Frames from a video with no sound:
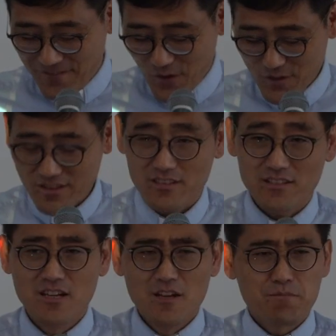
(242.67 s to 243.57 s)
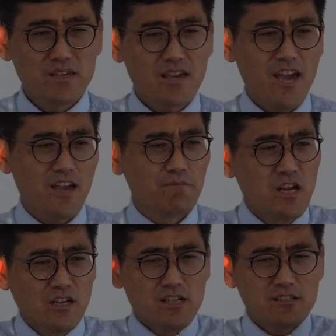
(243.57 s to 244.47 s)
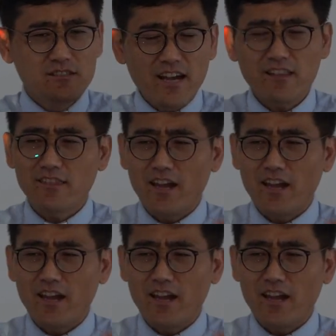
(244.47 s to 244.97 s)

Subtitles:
the focus became his death